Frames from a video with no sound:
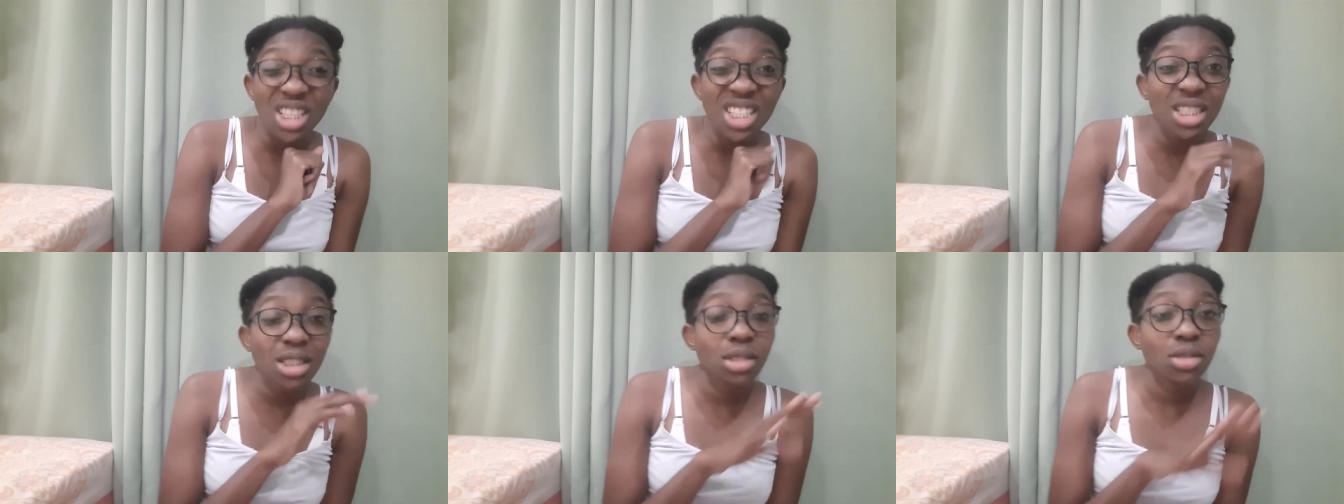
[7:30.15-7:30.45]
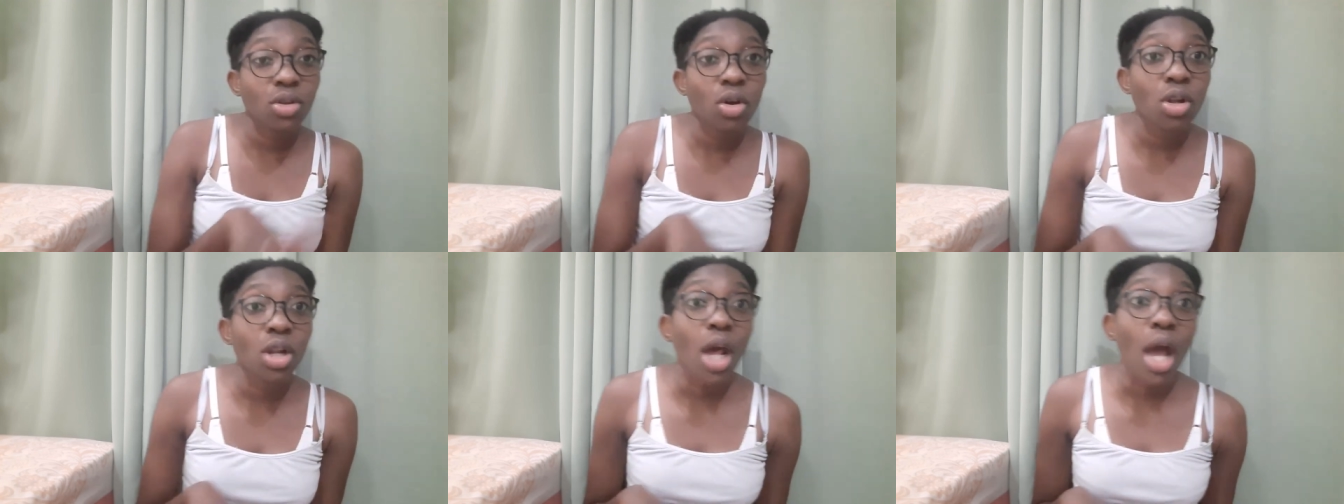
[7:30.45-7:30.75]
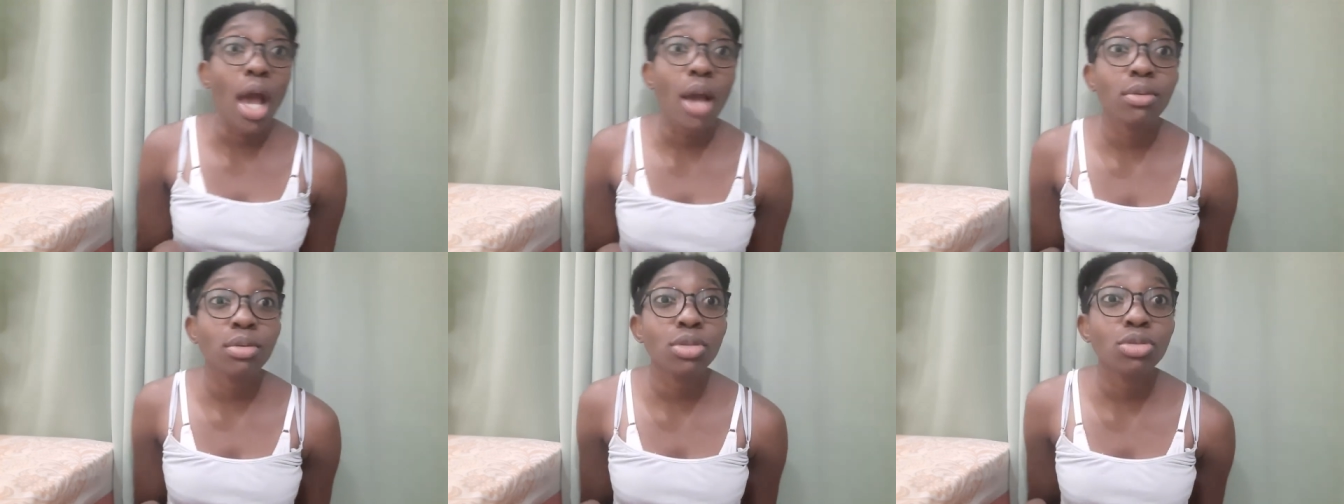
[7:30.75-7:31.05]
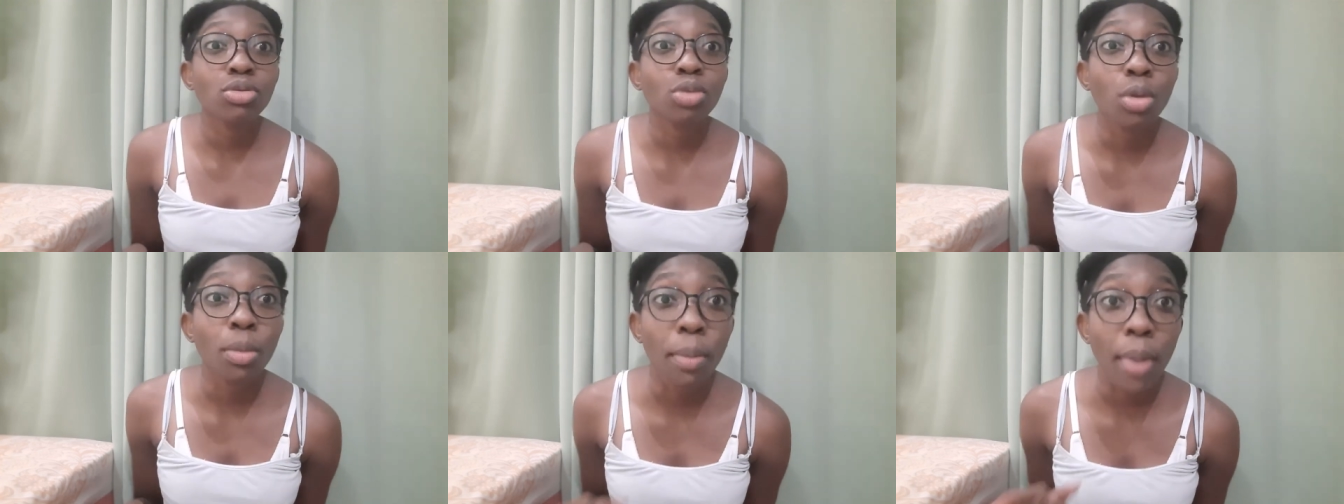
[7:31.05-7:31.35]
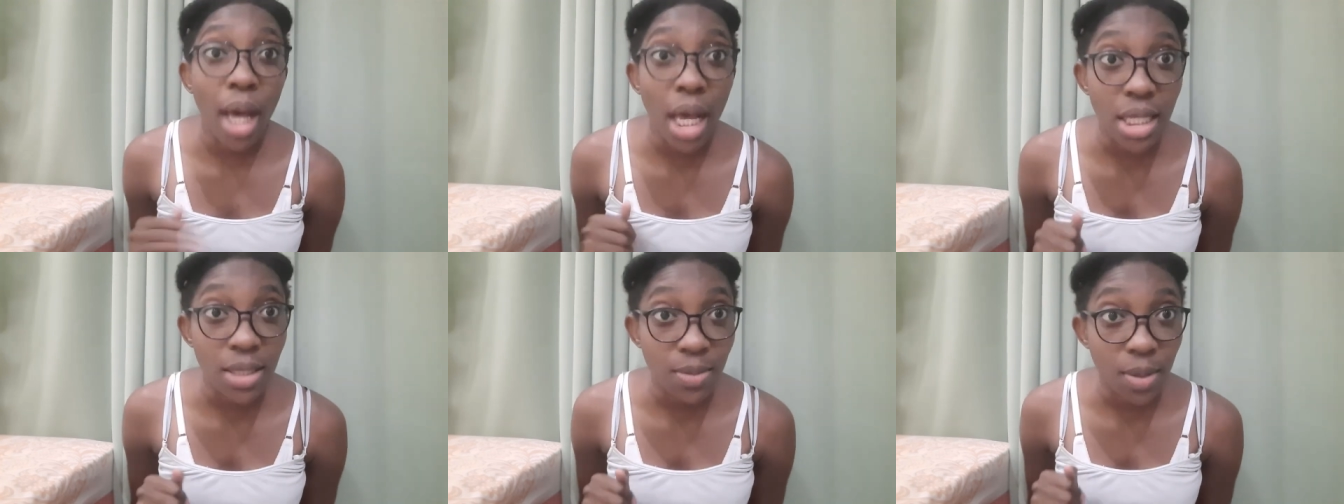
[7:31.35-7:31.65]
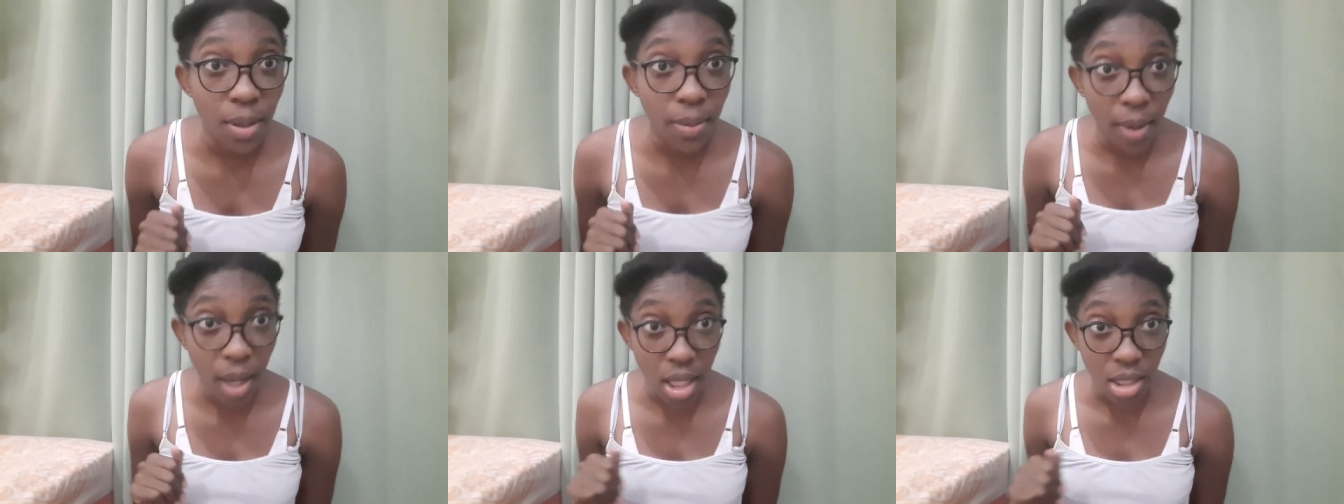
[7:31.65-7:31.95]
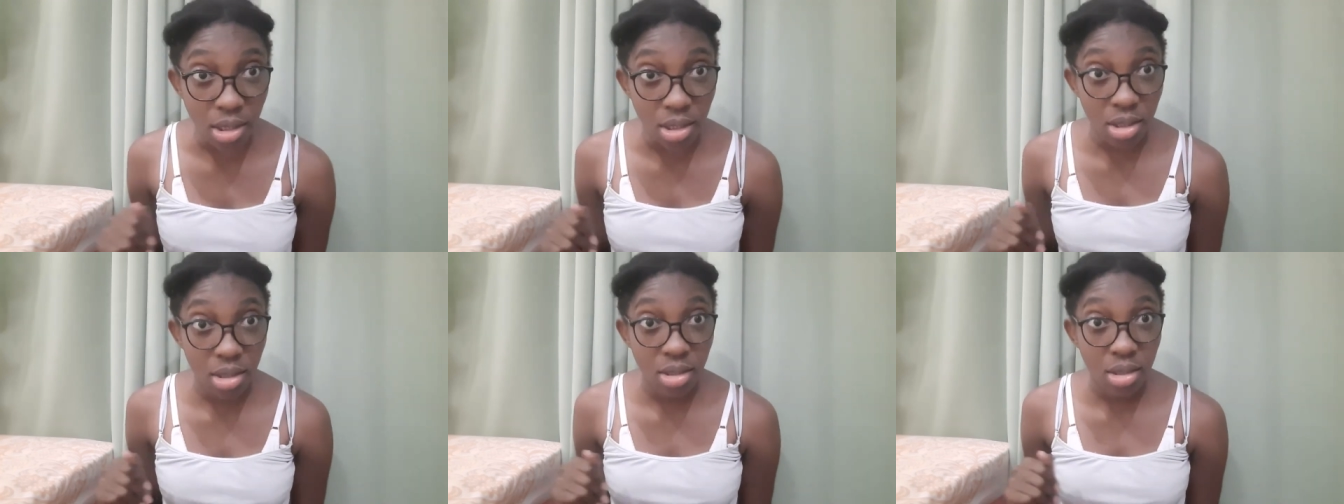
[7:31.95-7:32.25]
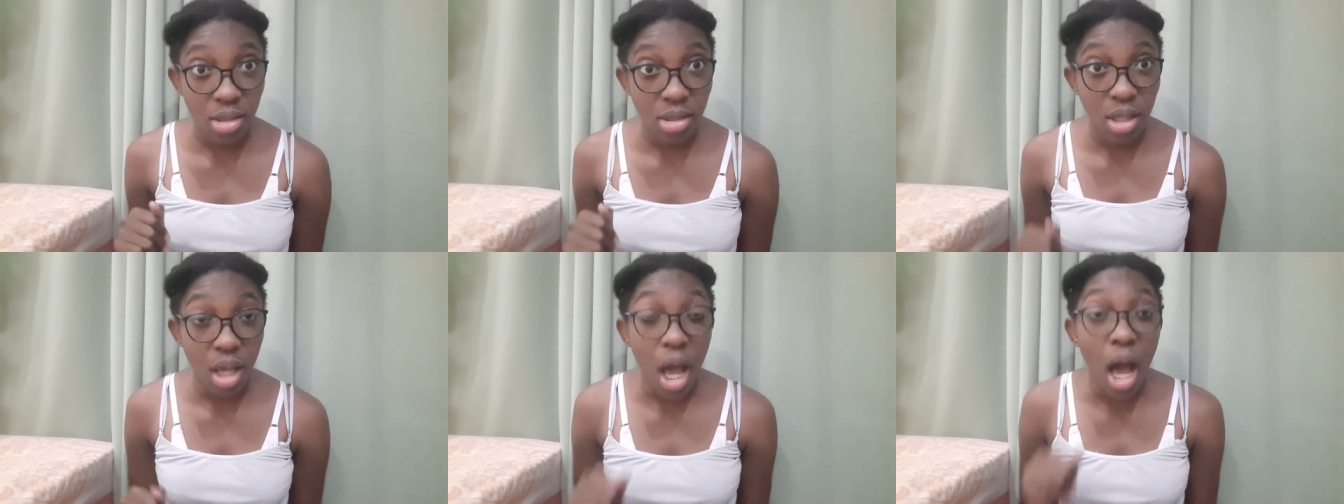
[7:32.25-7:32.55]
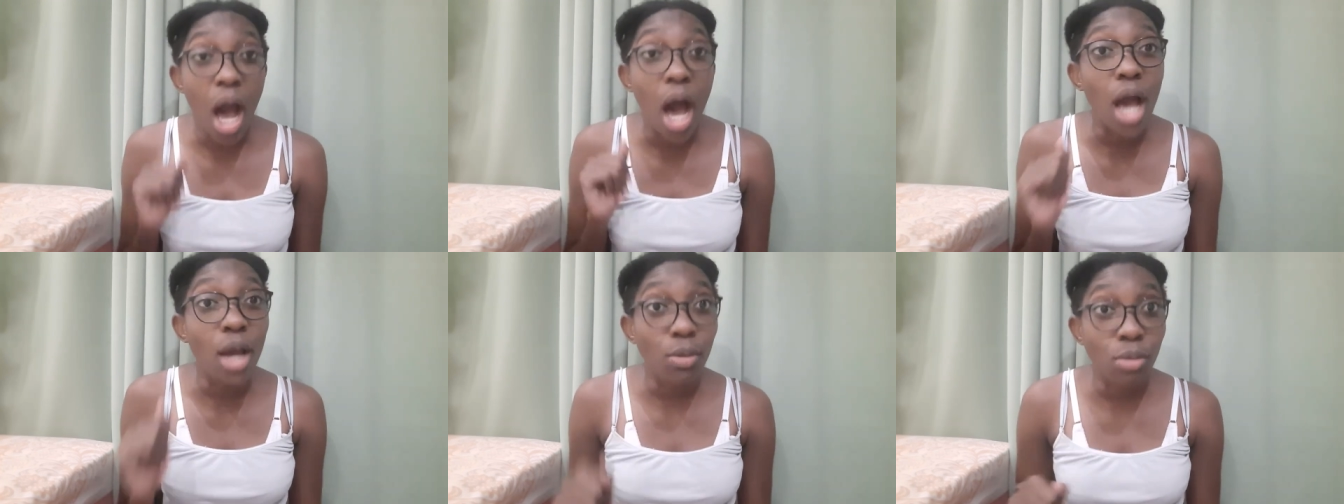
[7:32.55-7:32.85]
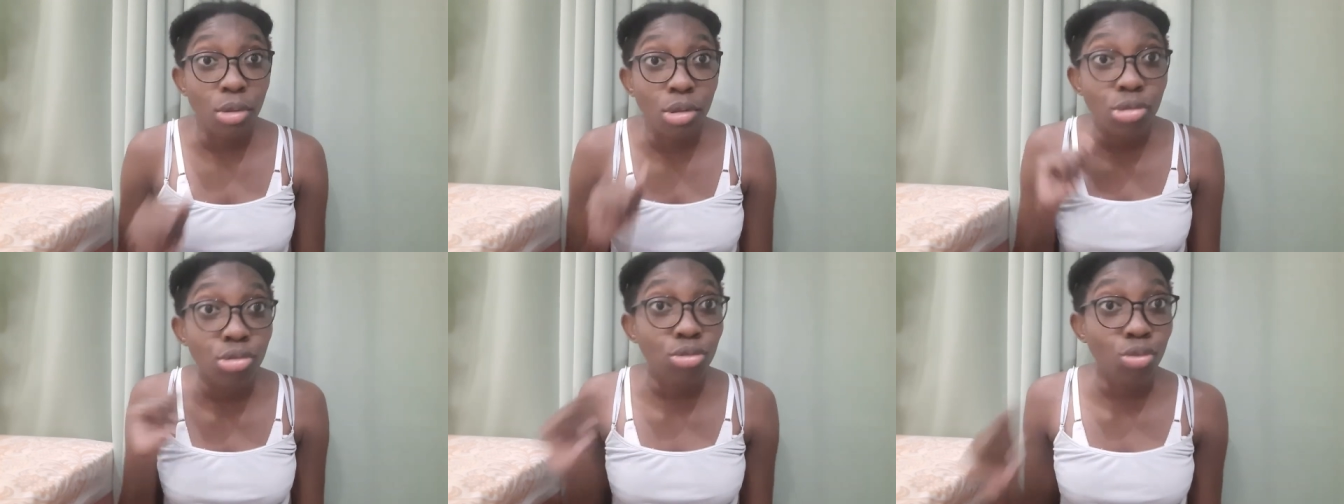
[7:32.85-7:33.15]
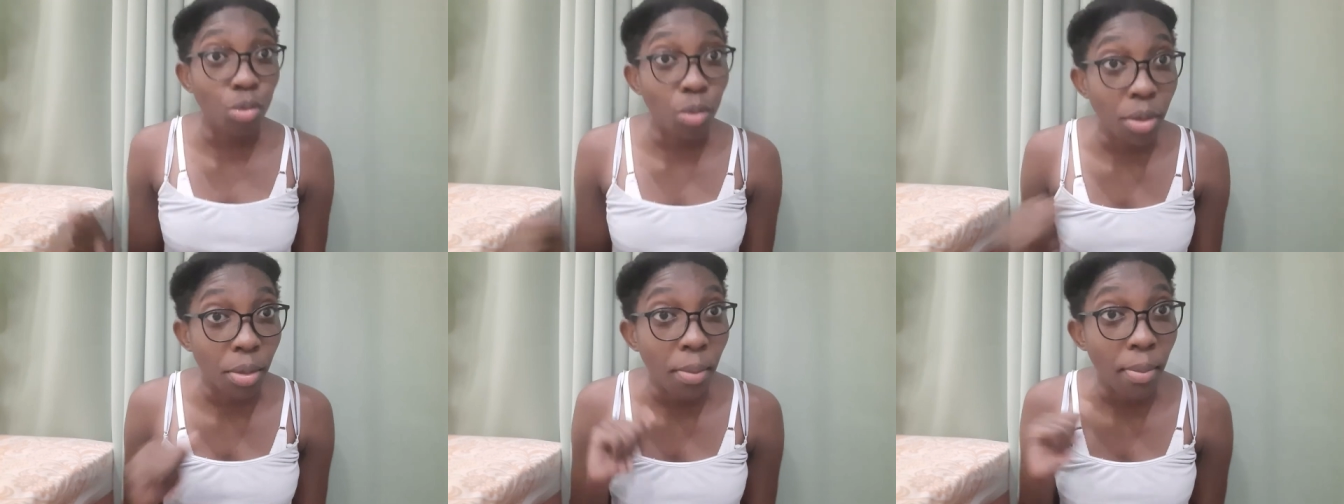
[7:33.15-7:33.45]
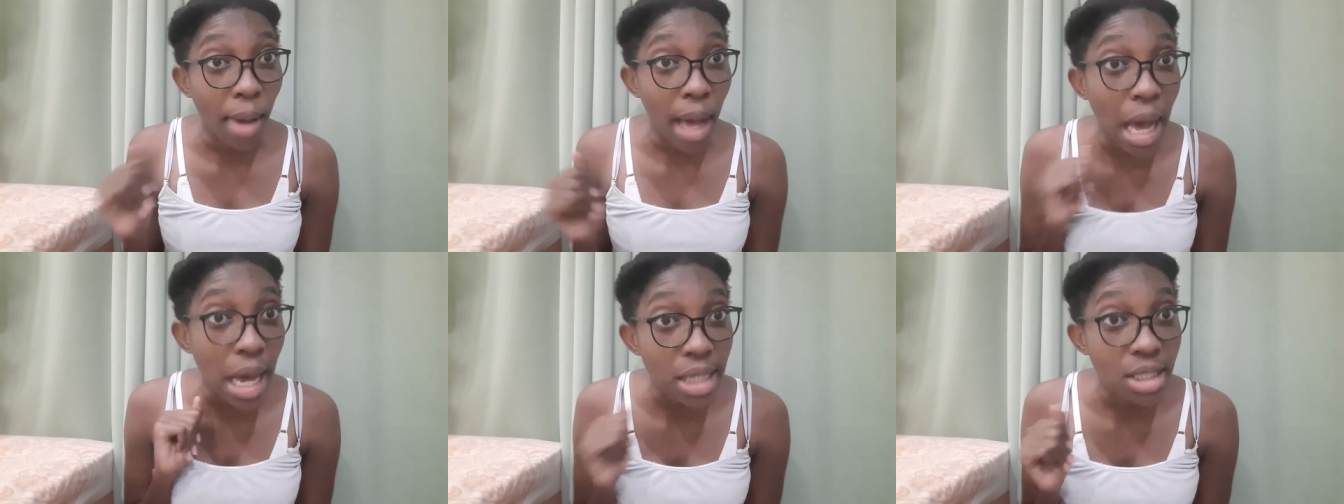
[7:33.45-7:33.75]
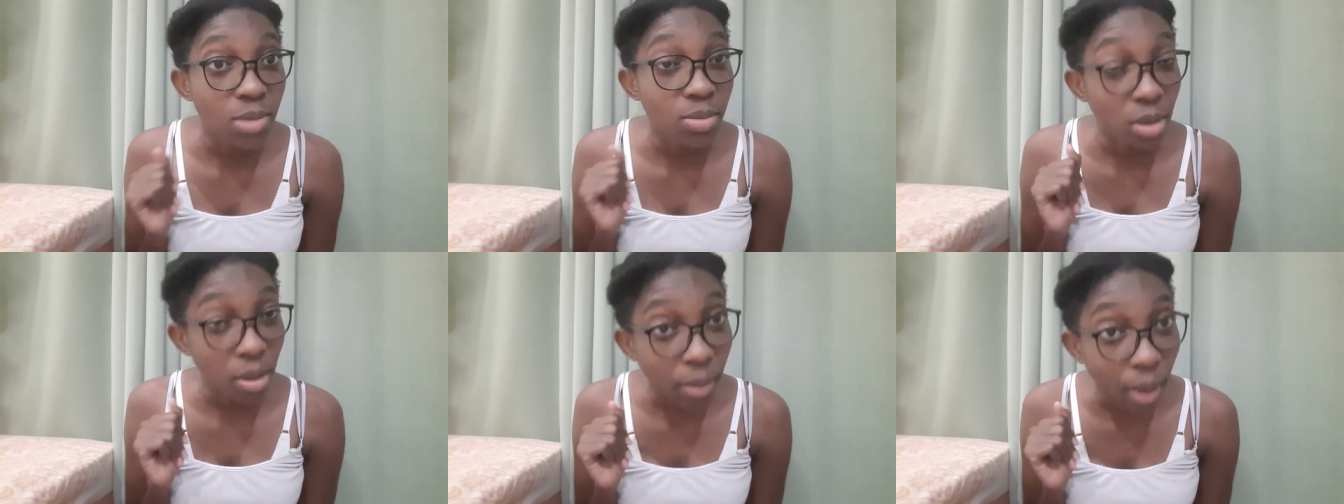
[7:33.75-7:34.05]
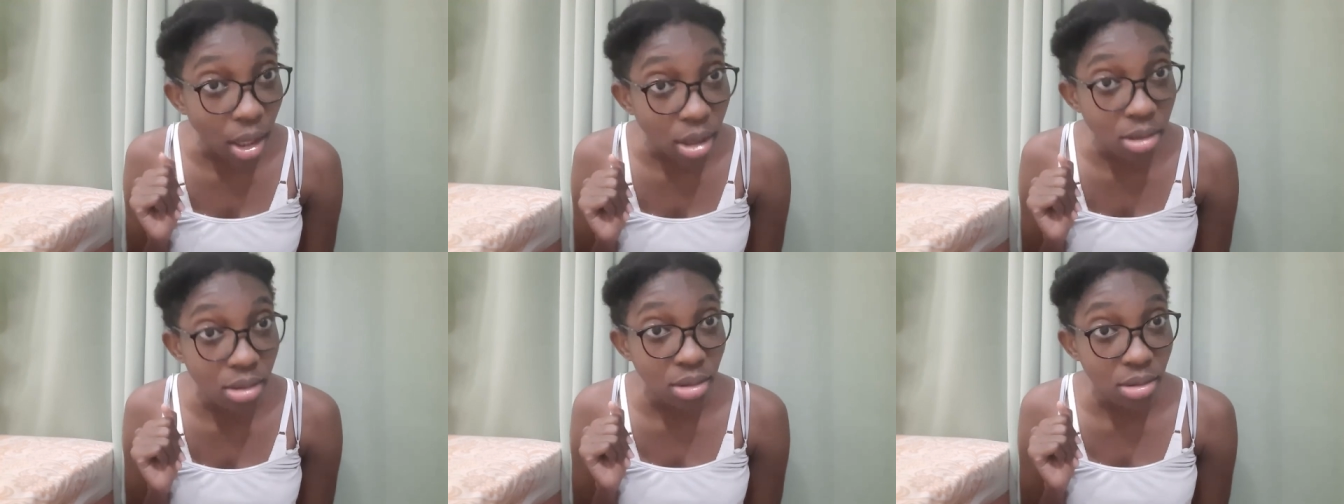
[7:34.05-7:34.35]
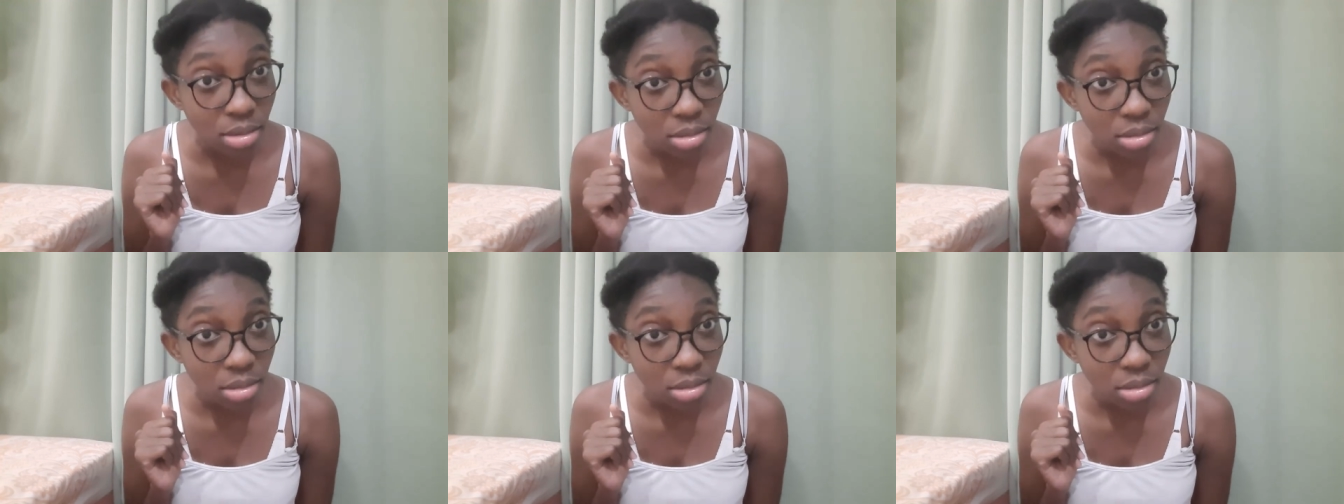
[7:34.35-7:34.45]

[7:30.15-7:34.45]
Listen, Ola, I was doing past papers. I was doing past papers.